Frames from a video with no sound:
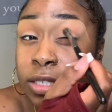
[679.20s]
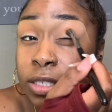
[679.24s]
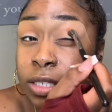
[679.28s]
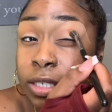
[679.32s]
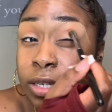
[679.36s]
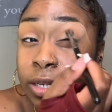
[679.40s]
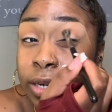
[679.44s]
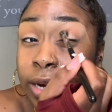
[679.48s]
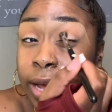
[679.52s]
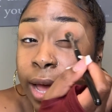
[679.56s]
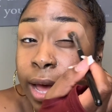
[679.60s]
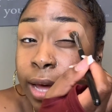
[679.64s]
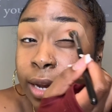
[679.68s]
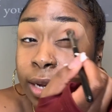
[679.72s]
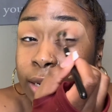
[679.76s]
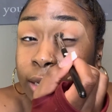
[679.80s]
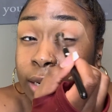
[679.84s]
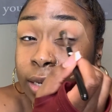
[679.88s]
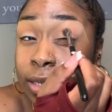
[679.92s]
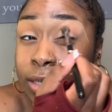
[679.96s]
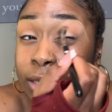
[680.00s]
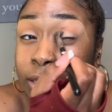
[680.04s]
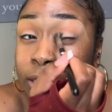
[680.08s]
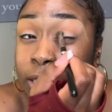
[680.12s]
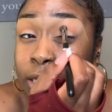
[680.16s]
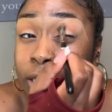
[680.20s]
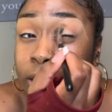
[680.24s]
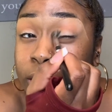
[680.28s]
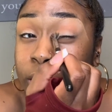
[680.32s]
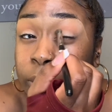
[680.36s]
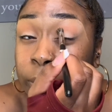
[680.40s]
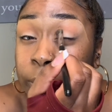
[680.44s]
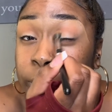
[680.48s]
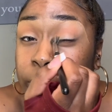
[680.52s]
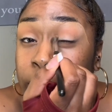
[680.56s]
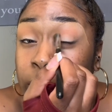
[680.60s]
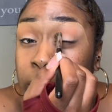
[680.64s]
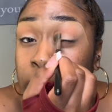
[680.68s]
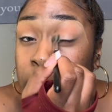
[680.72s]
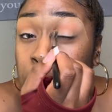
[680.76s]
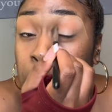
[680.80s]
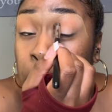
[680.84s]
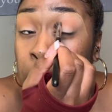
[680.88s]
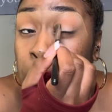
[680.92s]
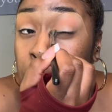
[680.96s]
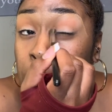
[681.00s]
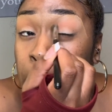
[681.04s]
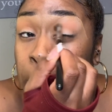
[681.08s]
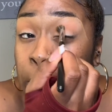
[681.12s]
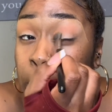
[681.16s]
going to add a little bit
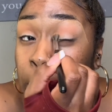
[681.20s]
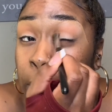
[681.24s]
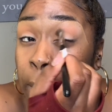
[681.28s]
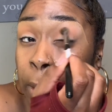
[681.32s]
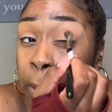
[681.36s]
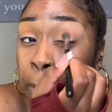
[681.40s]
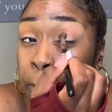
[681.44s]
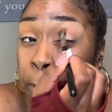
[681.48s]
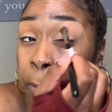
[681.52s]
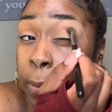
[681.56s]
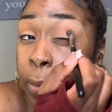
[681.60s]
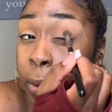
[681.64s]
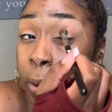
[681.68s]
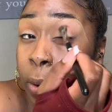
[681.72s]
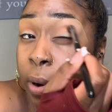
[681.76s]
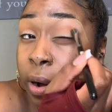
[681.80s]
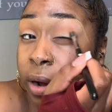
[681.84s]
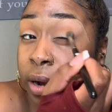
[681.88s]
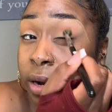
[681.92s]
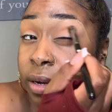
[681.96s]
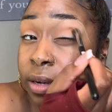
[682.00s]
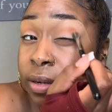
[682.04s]
more